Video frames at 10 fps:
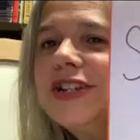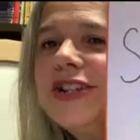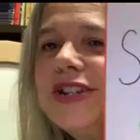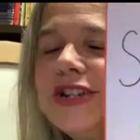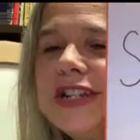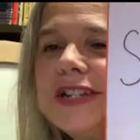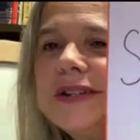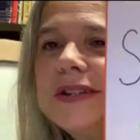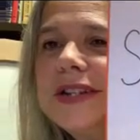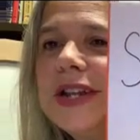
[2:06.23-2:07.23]
shouldn't.
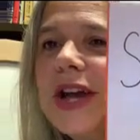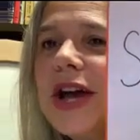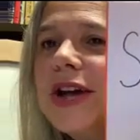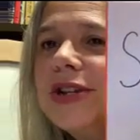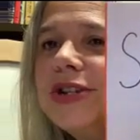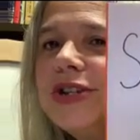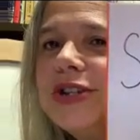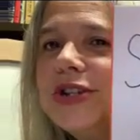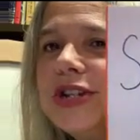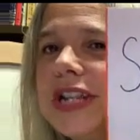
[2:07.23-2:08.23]

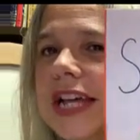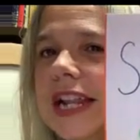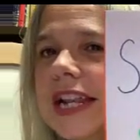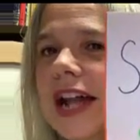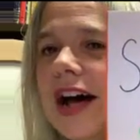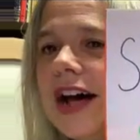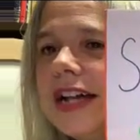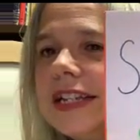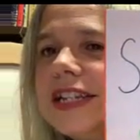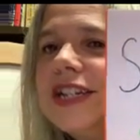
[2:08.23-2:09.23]
Should
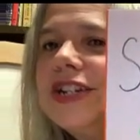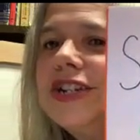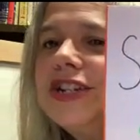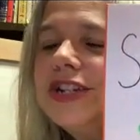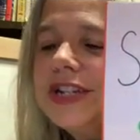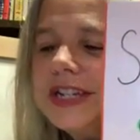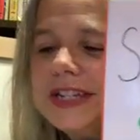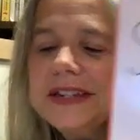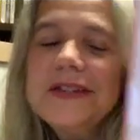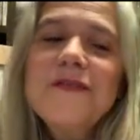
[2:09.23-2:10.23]
not,
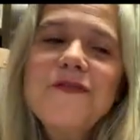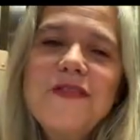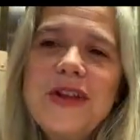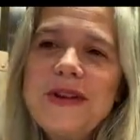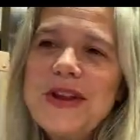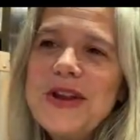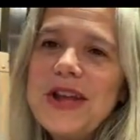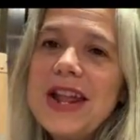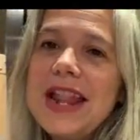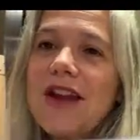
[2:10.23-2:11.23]
shouldn't. Very good. And